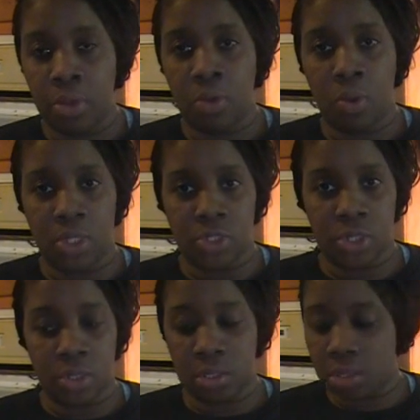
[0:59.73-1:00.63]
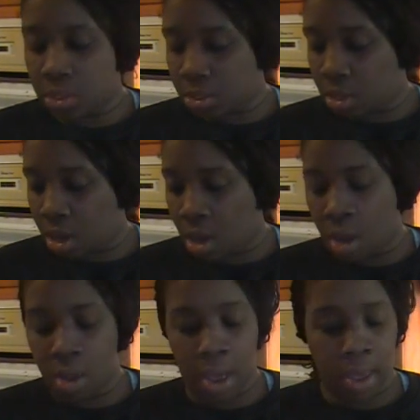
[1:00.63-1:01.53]
questions,
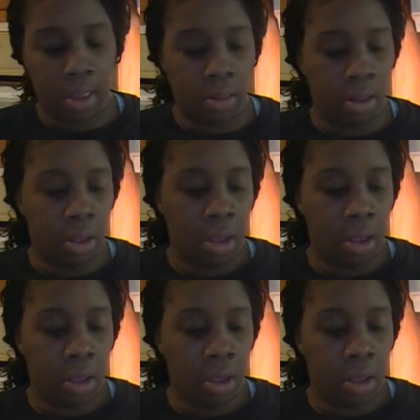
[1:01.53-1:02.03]
and